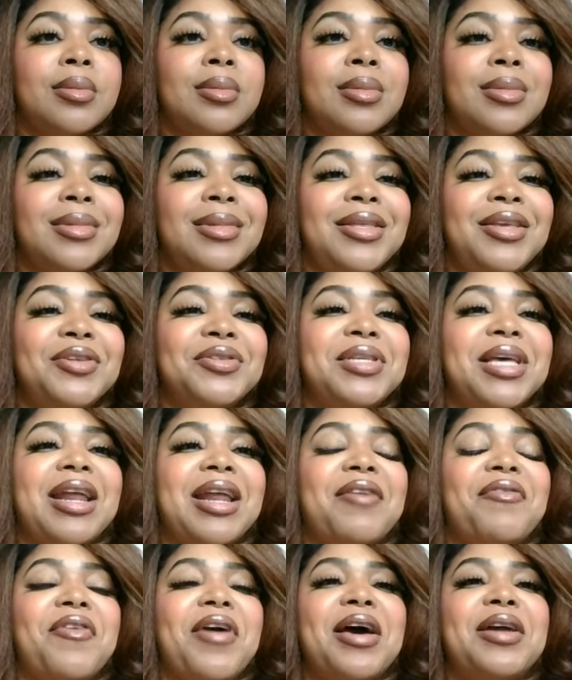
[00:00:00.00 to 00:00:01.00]
You said
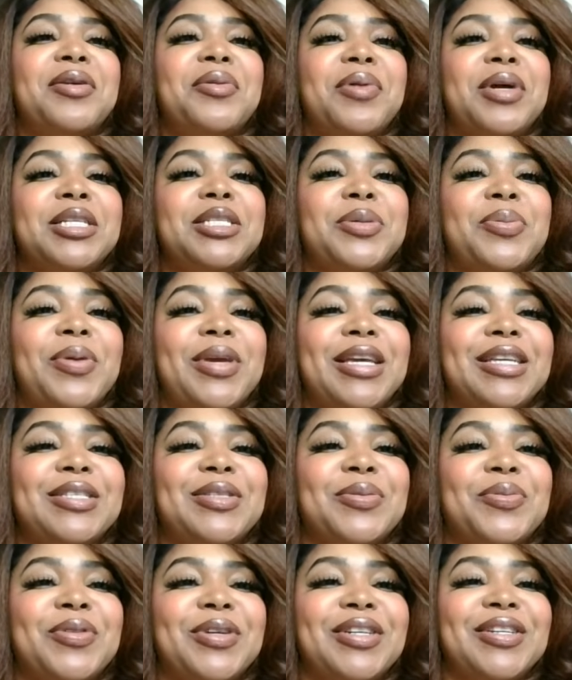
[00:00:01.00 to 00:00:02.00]
I found the recipe. It's
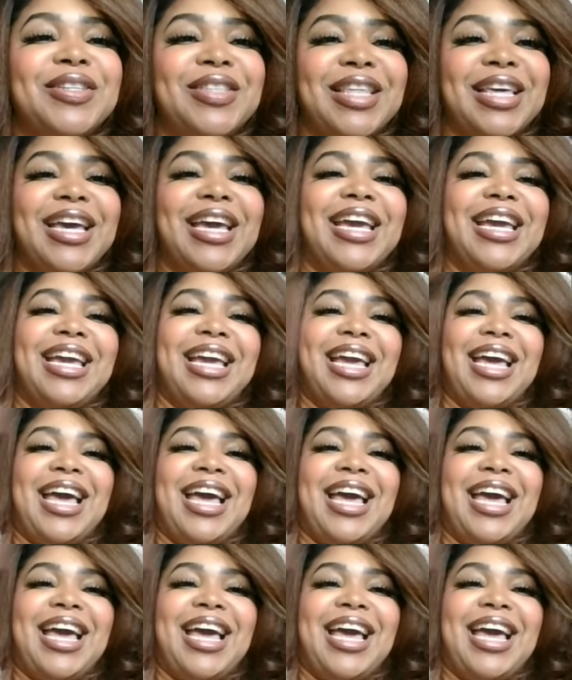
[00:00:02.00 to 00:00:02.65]
a real thing.